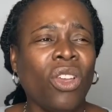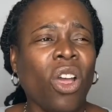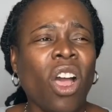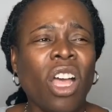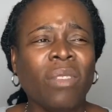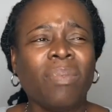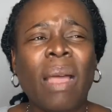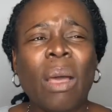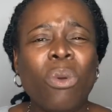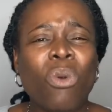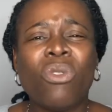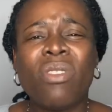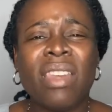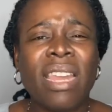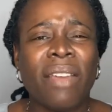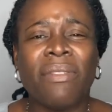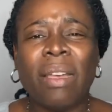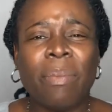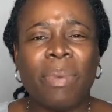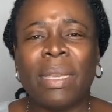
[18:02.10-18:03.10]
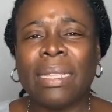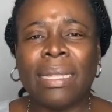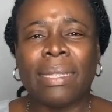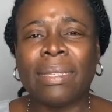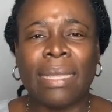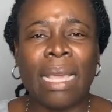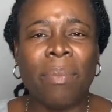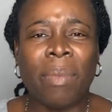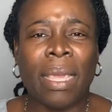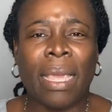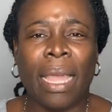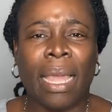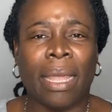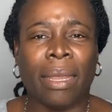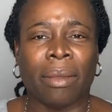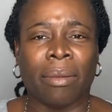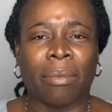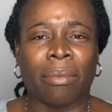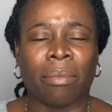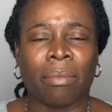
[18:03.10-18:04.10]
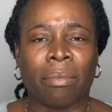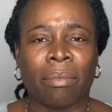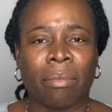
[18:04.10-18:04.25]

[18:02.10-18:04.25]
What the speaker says: Your husband will never be the same again.